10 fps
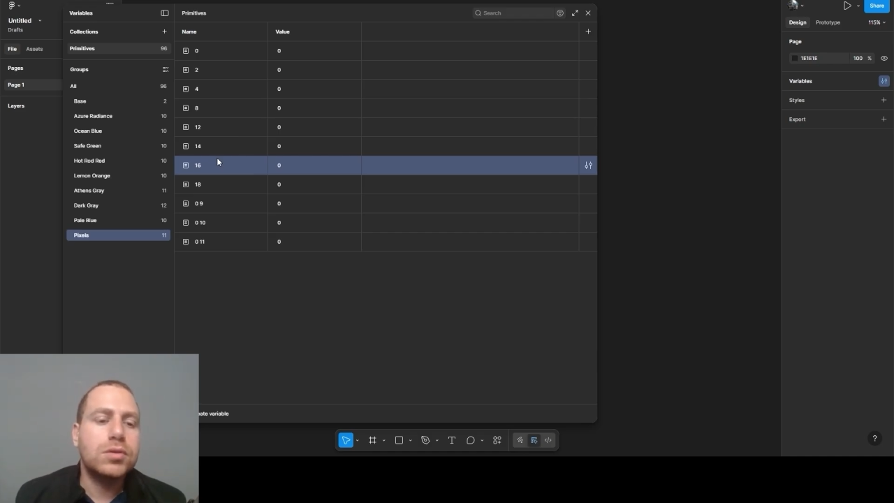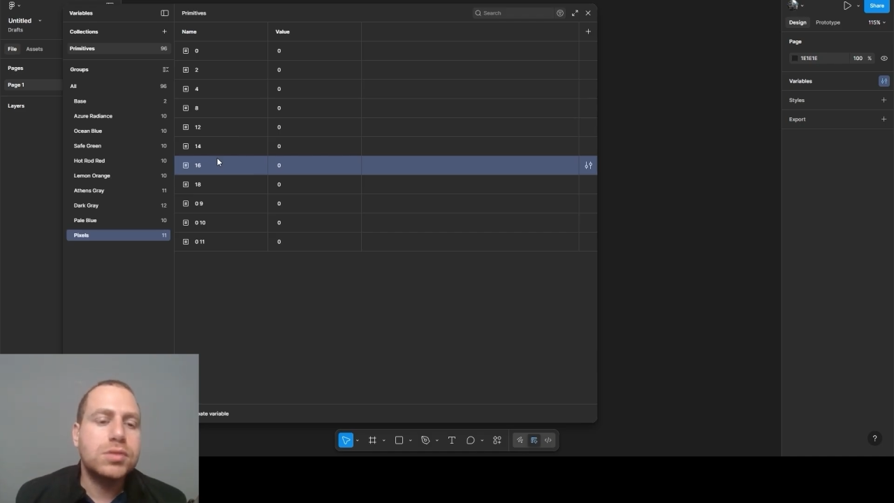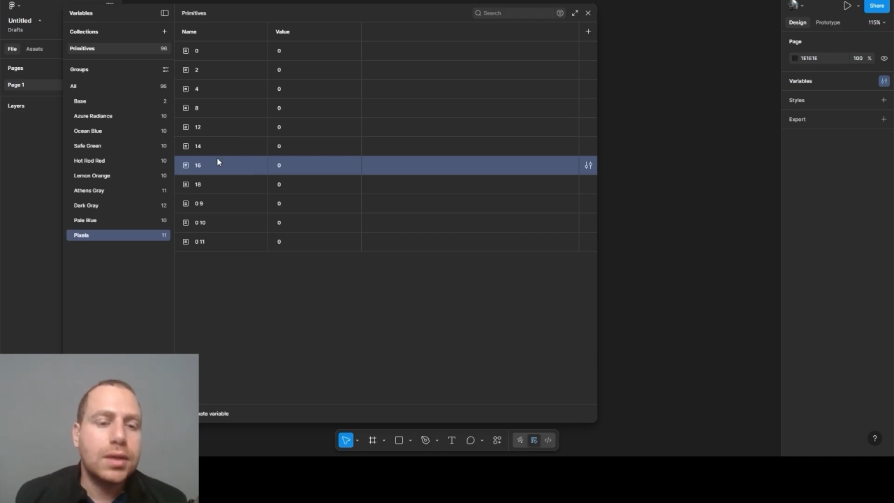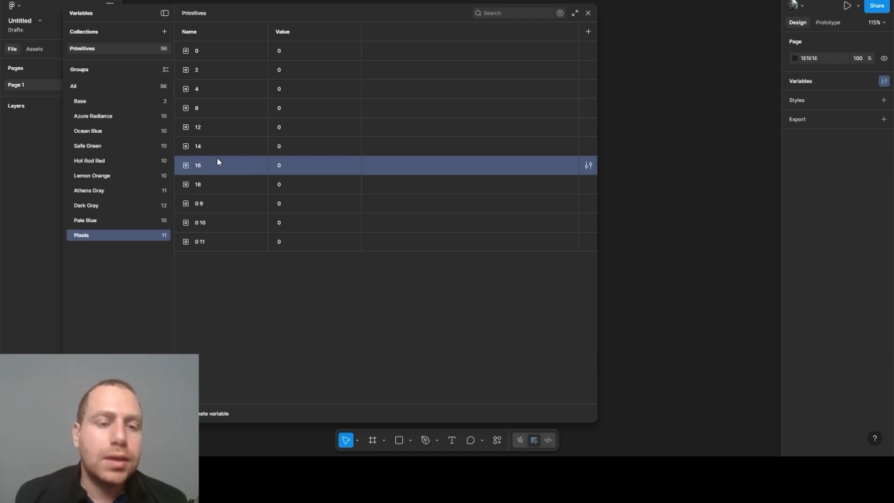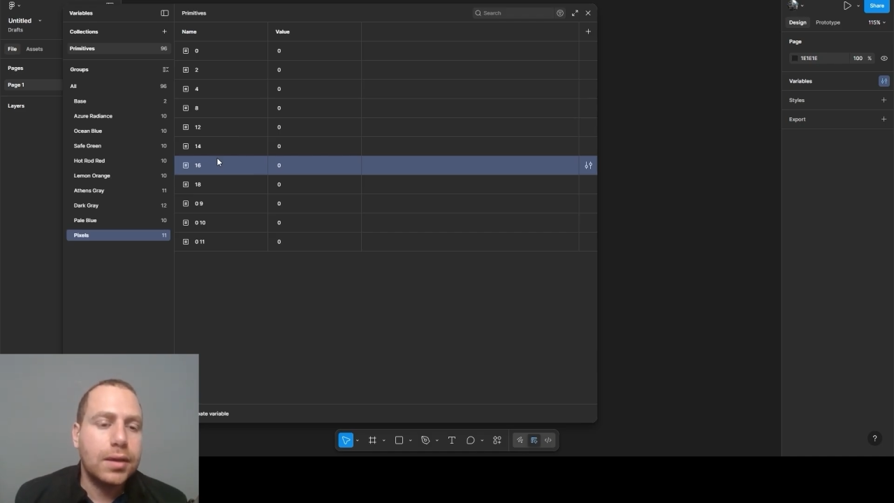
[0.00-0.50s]

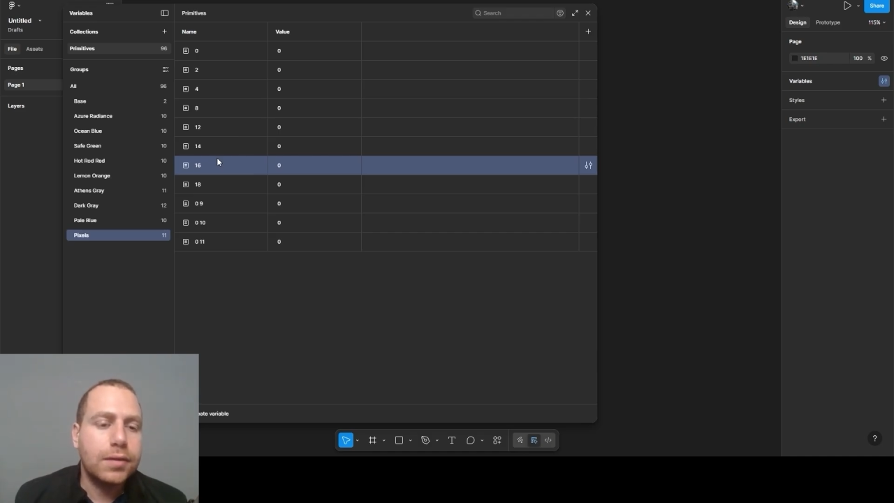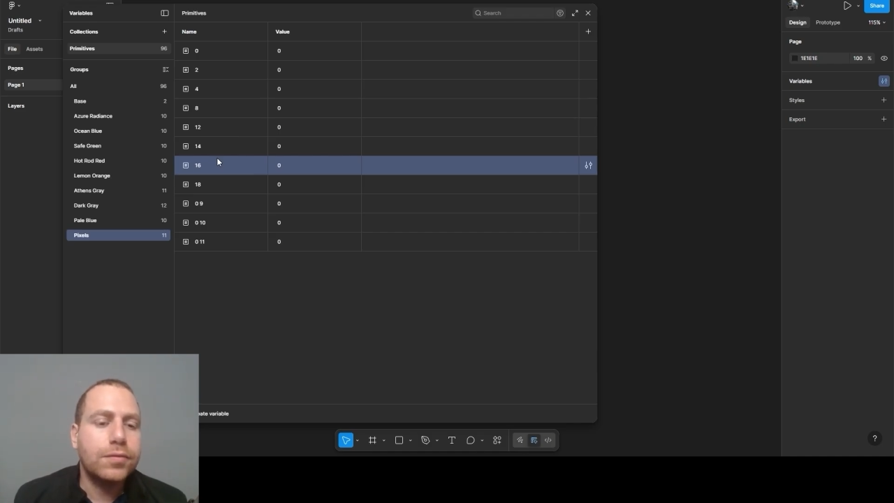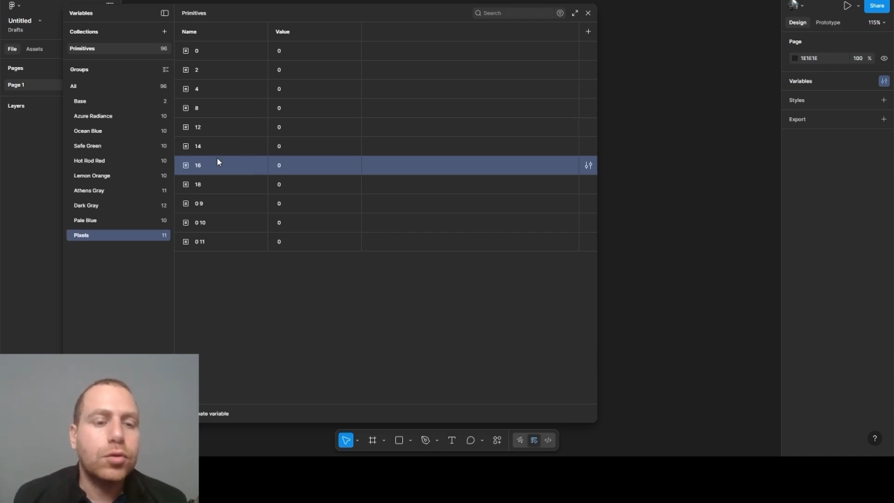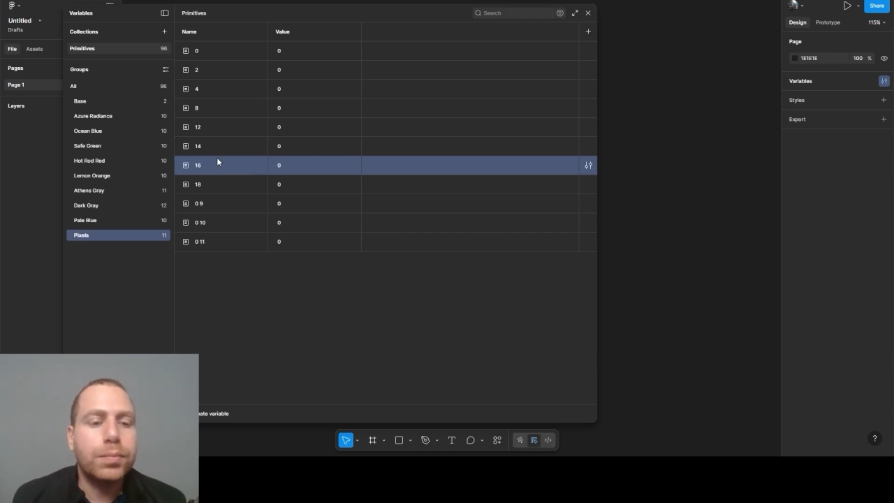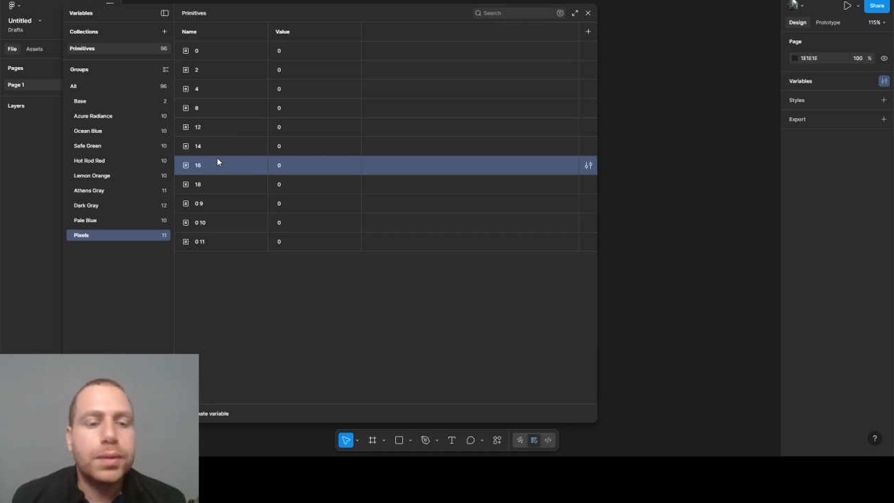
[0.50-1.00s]
using a
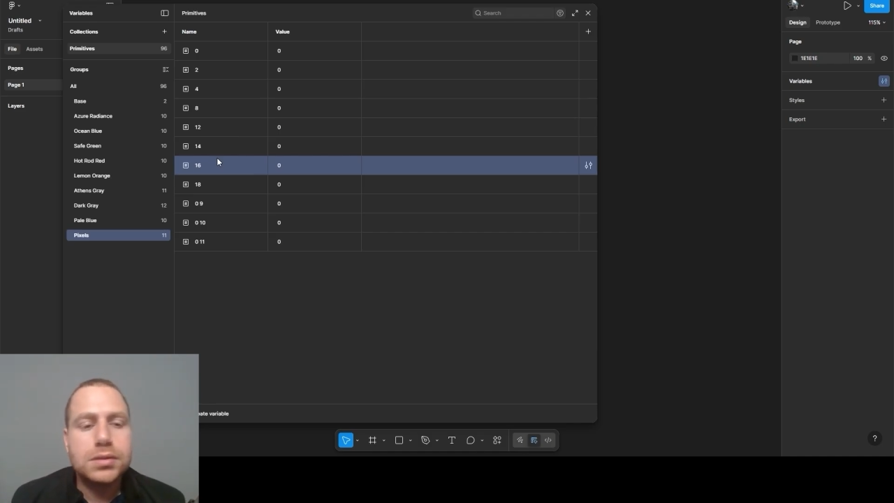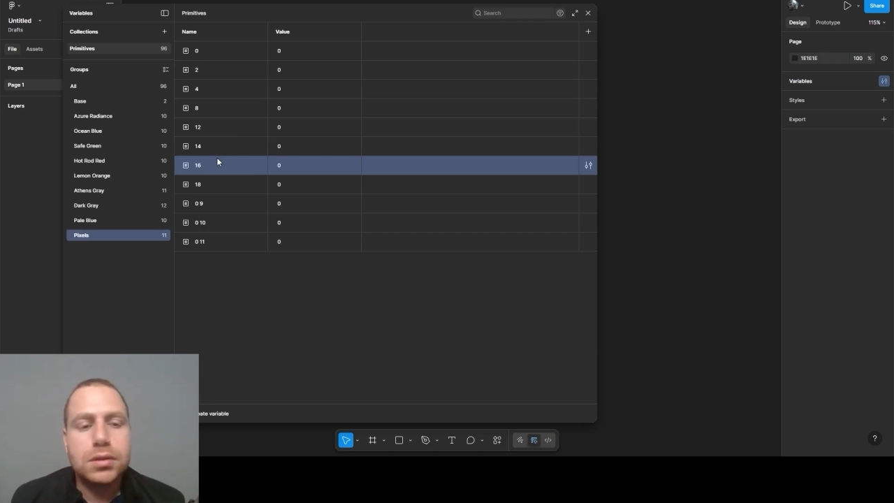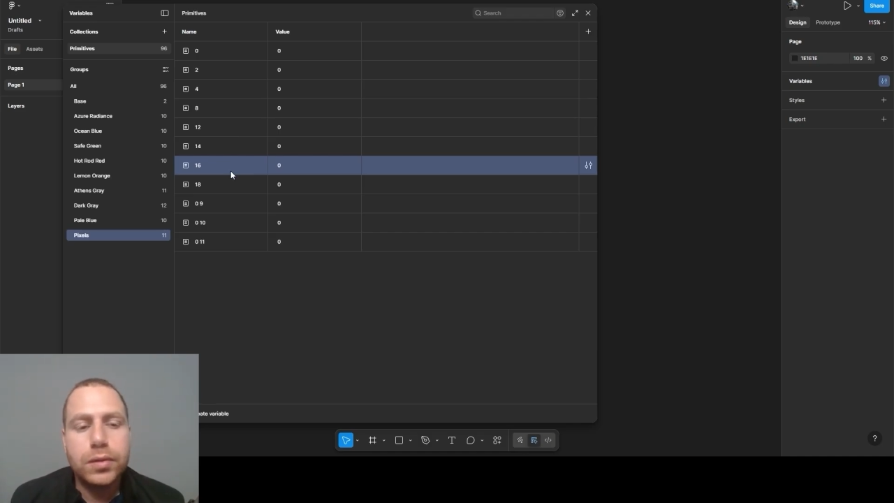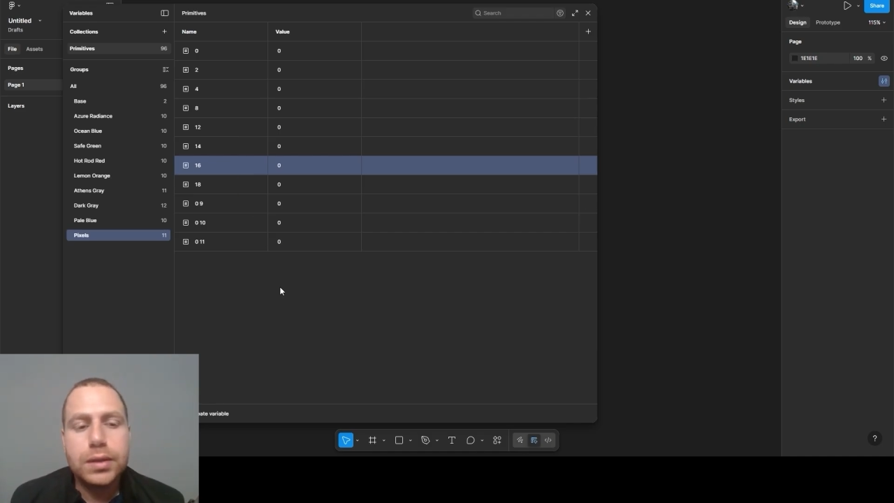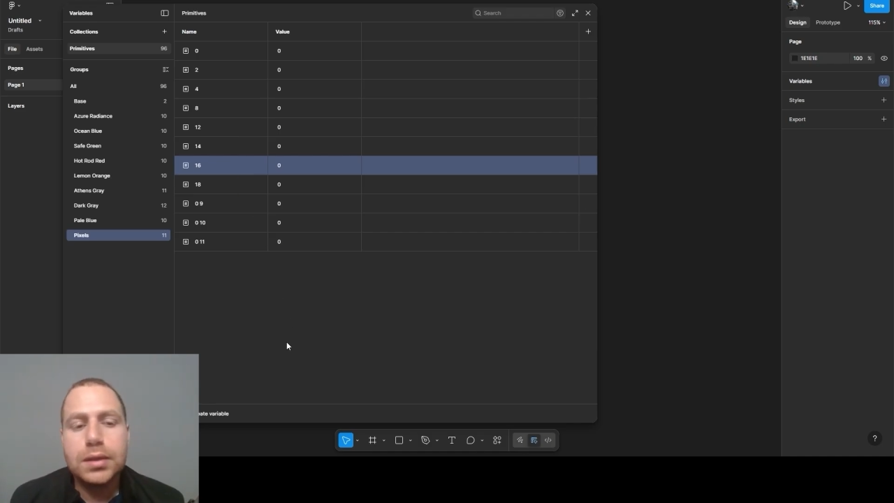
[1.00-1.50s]

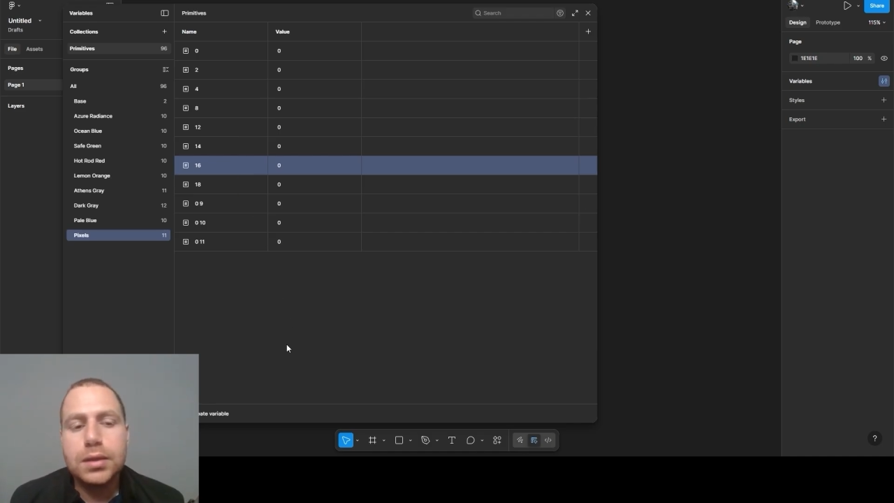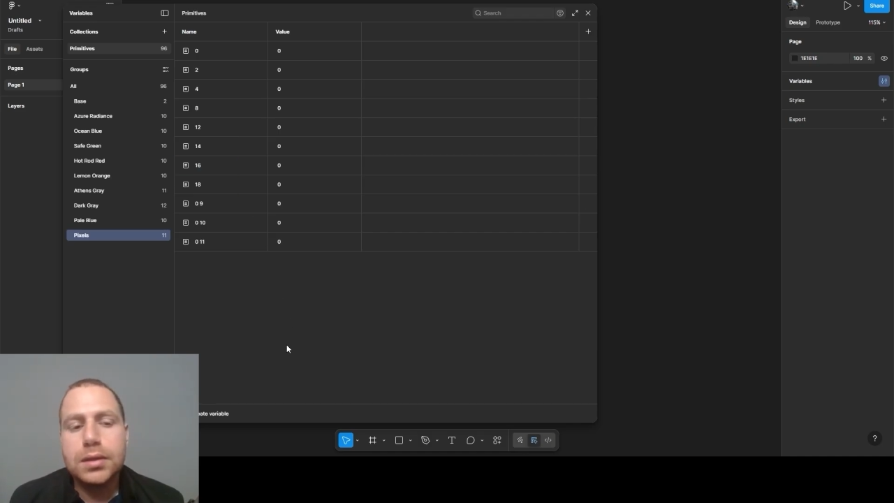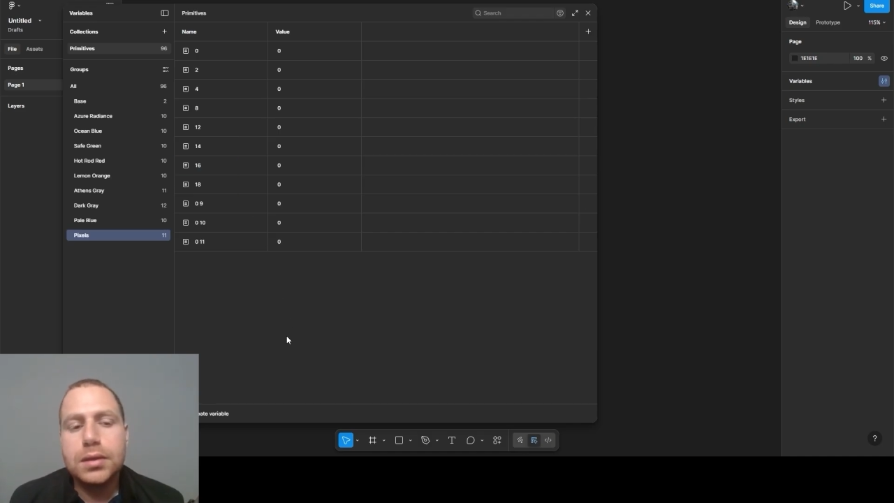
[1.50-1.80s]
4-pixel grid